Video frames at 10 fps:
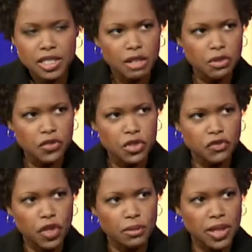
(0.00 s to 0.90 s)
Tell me
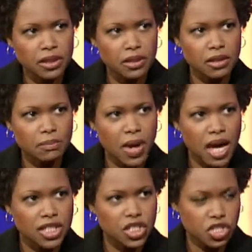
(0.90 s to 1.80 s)
first of all about the
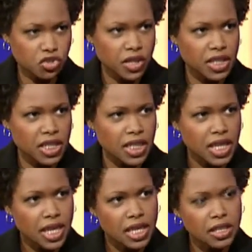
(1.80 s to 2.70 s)
policy
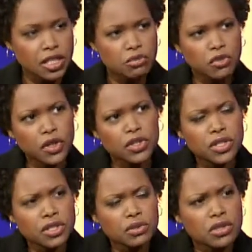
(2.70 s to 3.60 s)
strengthening, and then let's move on
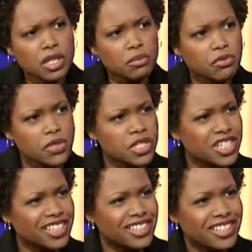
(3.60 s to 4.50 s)
to the suicide
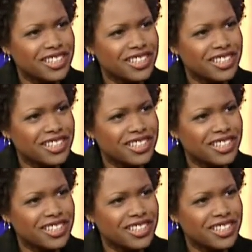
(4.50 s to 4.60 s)
prevention.